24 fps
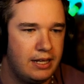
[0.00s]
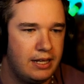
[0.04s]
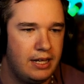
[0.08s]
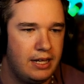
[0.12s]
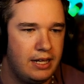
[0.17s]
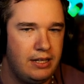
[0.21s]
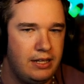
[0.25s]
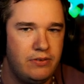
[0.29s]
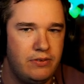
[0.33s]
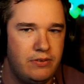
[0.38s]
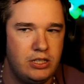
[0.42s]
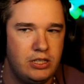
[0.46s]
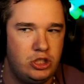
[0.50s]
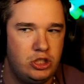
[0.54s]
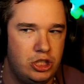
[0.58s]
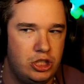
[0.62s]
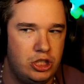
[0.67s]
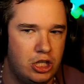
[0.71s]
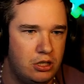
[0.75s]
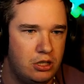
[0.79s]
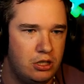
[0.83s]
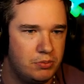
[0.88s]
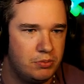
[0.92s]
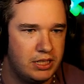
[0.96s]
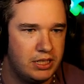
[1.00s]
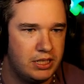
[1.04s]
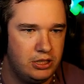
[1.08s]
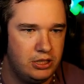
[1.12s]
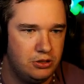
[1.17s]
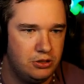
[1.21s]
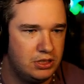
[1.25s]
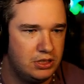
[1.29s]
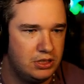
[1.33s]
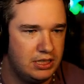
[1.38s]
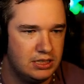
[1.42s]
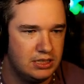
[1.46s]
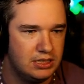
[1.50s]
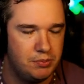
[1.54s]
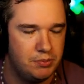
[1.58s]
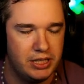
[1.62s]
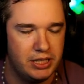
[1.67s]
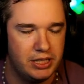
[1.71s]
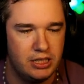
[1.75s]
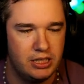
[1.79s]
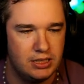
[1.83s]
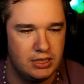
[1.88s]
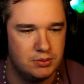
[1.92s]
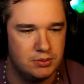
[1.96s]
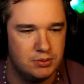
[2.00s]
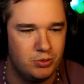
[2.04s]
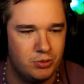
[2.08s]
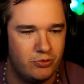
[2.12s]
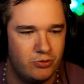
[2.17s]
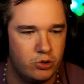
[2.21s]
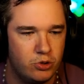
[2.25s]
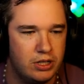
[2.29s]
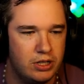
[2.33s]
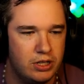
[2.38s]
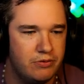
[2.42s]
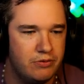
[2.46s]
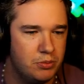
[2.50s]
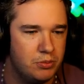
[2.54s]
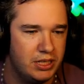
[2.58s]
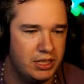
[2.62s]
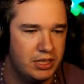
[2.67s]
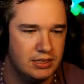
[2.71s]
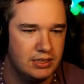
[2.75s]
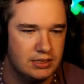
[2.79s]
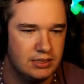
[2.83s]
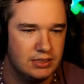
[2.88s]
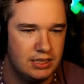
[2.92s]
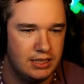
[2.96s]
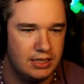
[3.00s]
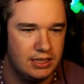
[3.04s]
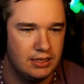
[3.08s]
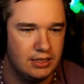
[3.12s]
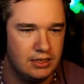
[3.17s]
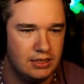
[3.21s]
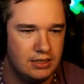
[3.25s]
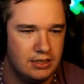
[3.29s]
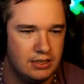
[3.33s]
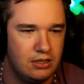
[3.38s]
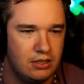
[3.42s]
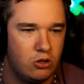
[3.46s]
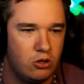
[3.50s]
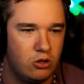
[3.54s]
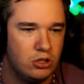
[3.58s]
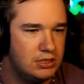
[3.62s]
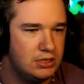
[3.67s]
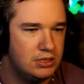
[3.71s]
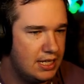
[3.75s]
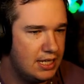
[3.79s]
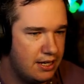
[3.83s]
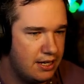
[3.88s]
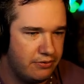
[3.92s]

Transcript: even Chum can use his abilities before ever being seen. Or Zephyr.